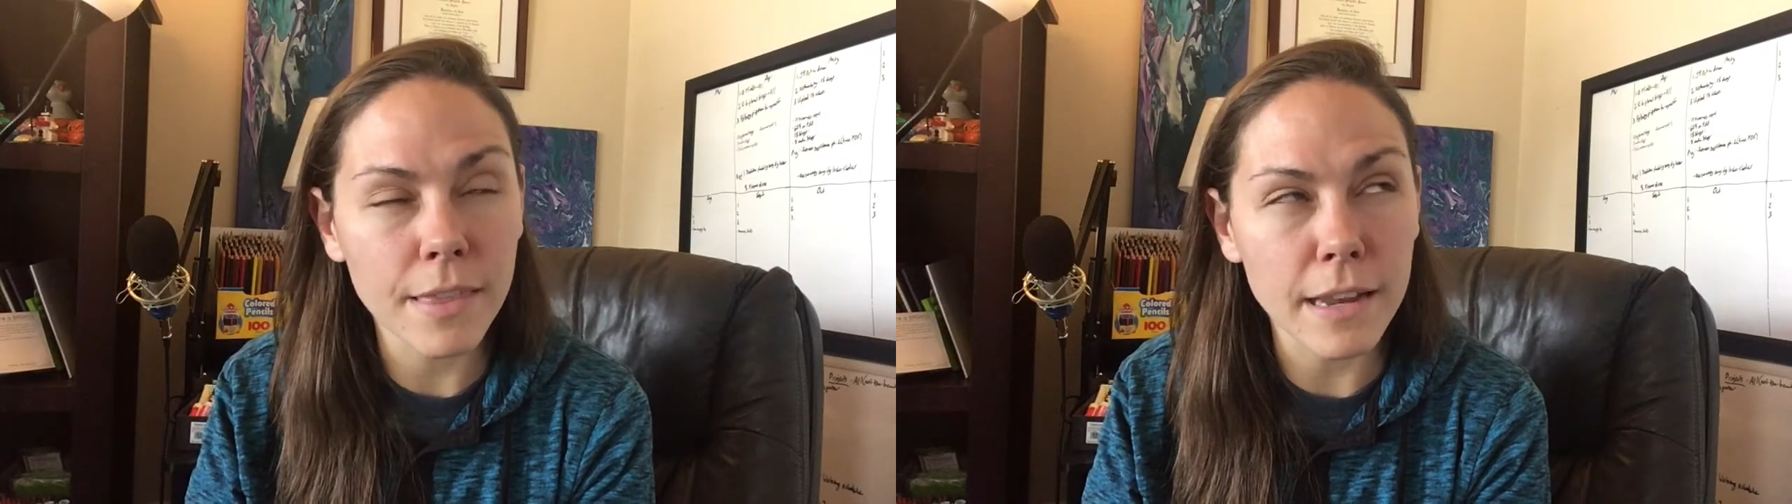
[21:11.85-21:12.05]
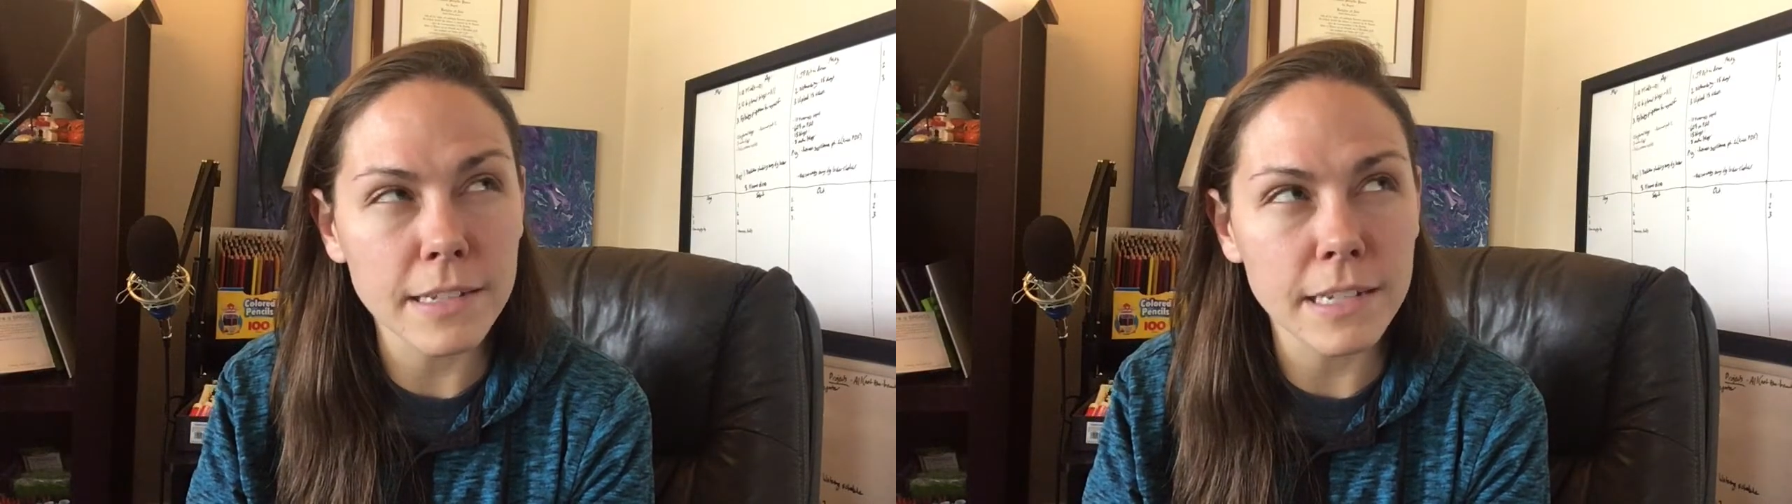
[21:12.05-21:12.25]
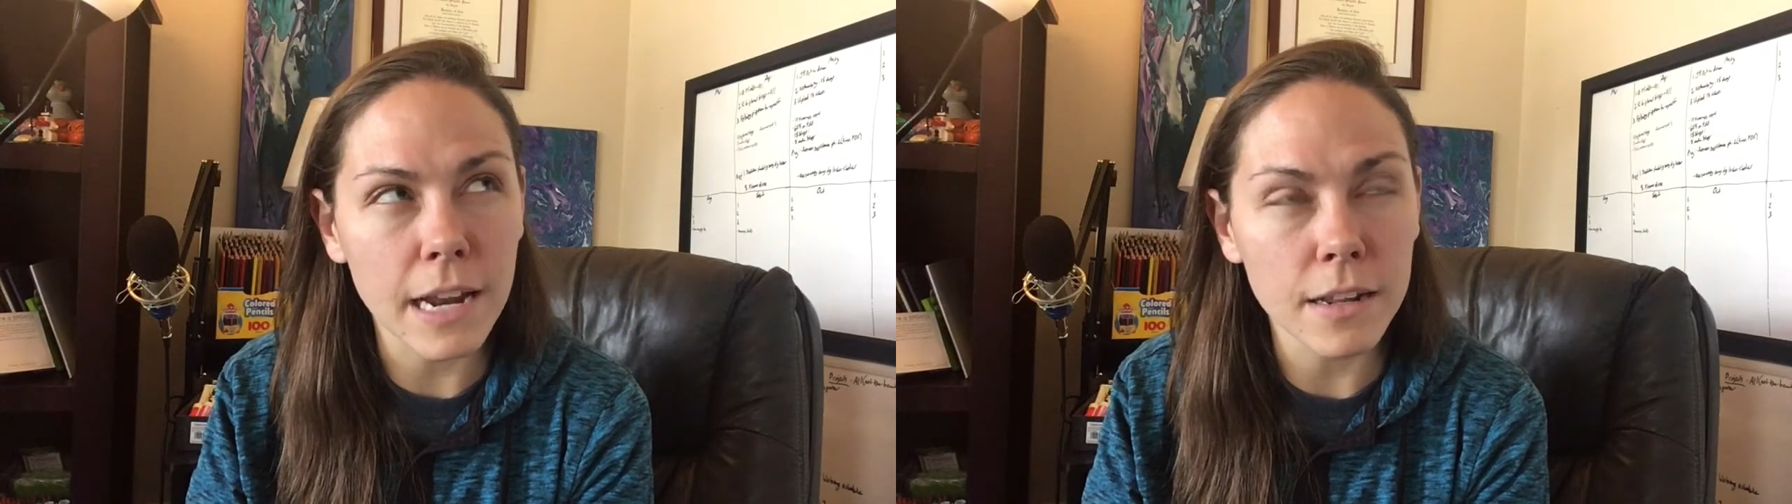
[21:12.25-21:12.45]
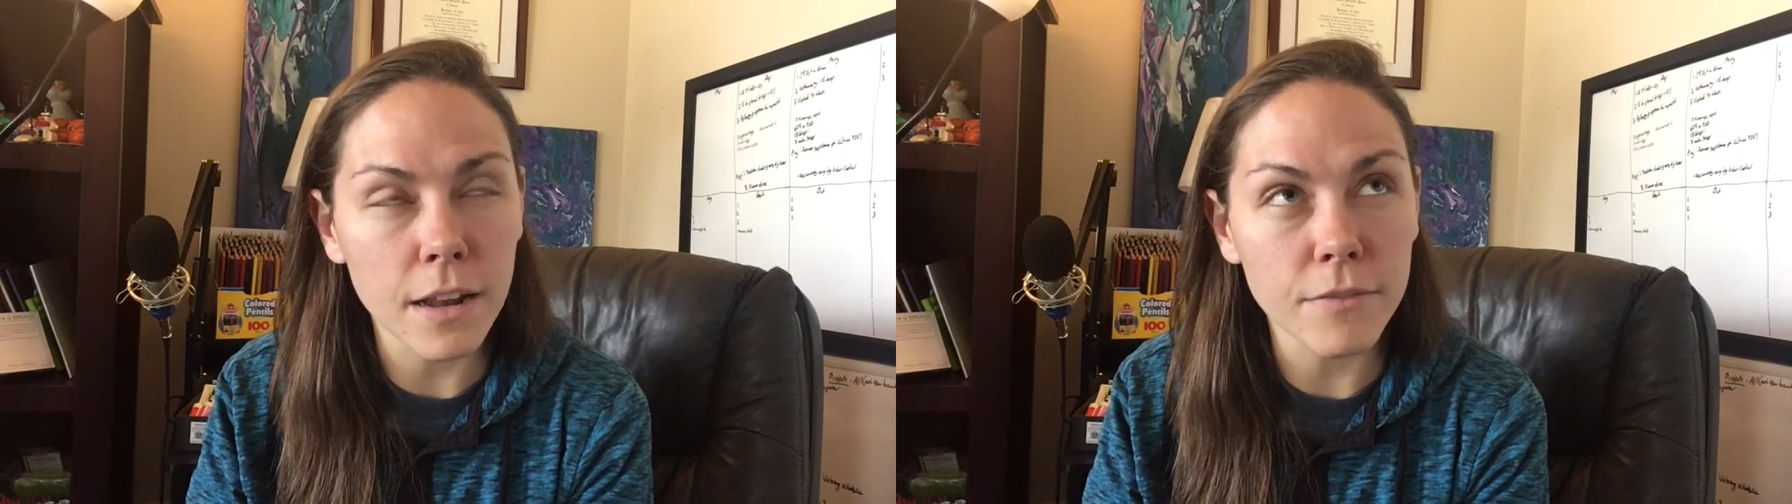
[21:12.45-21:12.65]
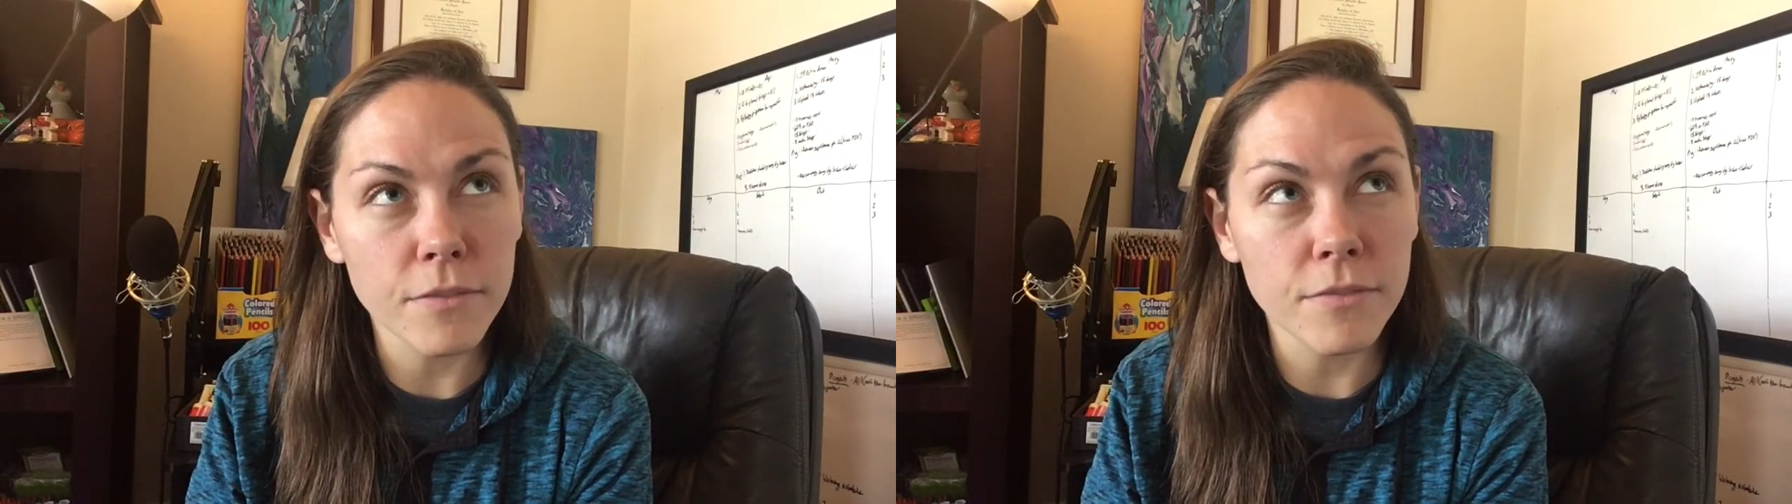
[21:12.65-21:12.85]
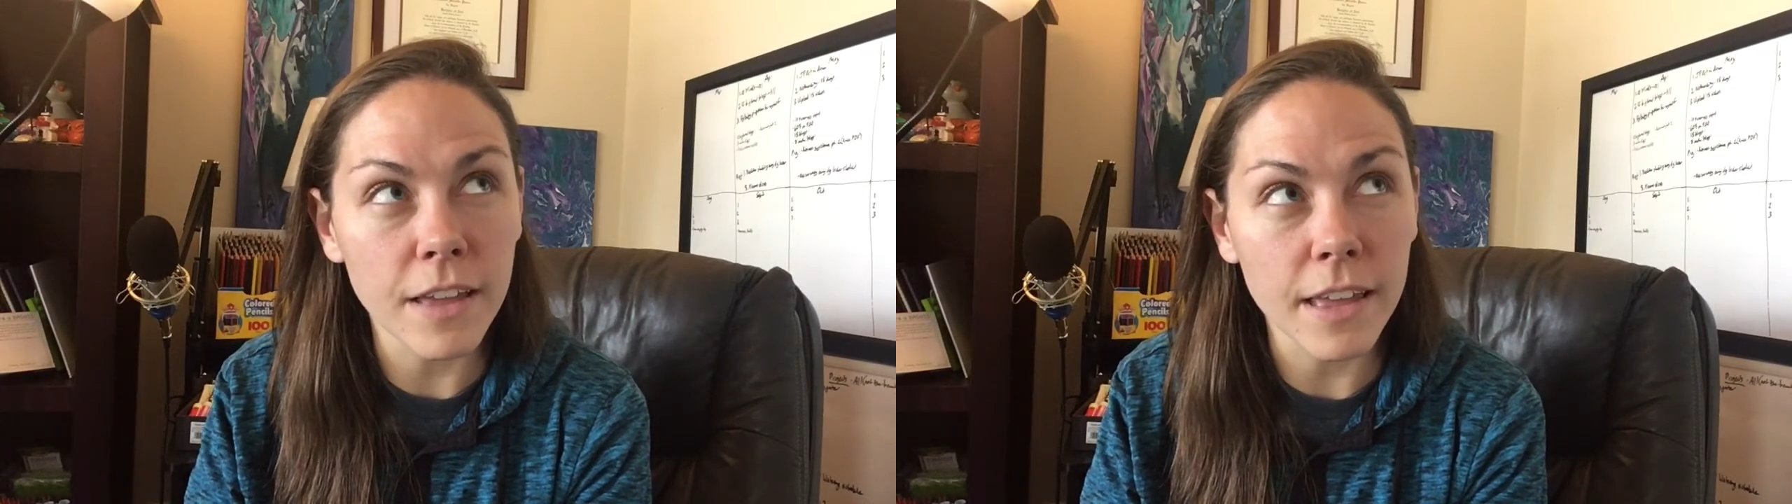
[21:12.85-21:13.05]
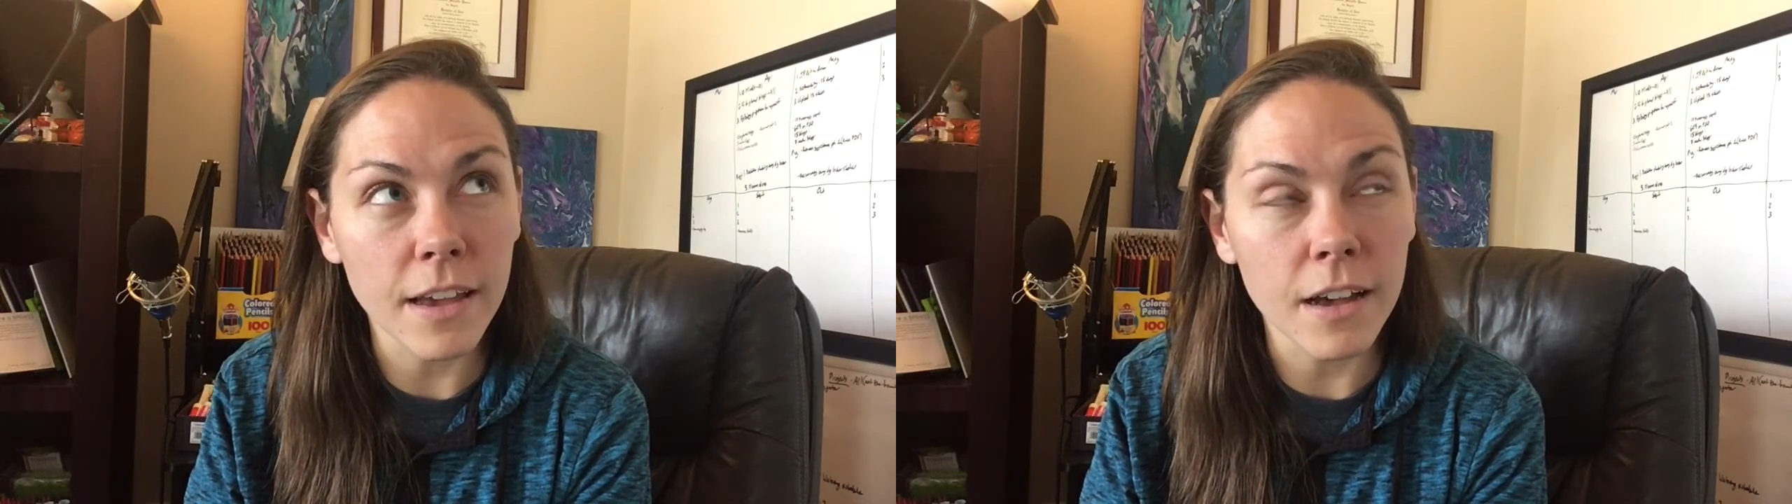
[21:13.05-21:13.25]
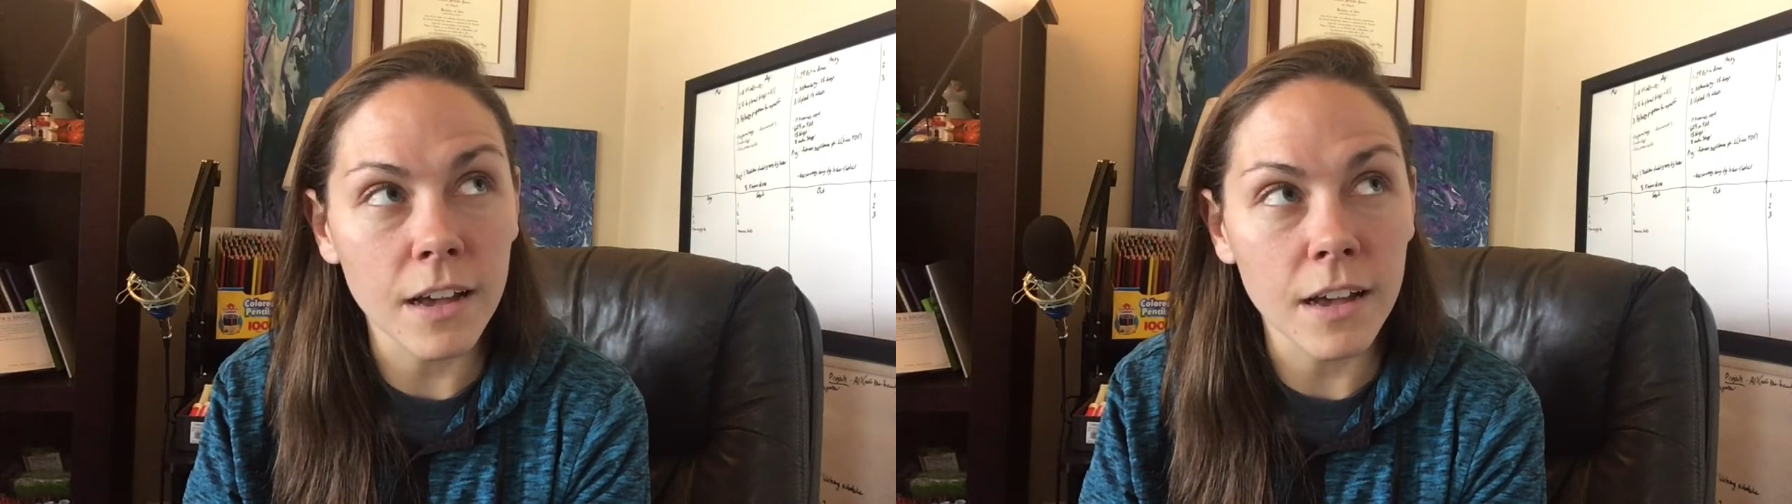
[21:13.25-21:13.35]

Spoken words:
that is not enough of a